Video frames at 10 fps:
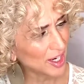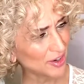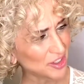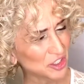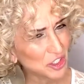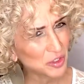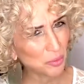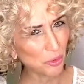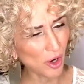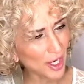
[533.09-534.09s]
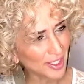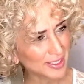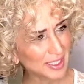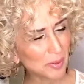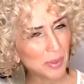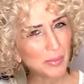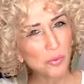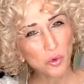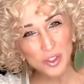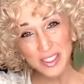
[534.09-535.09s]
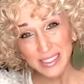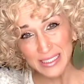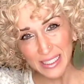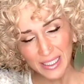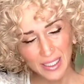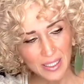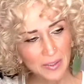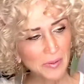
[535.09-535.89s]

and it's just producty and maybe more sticky.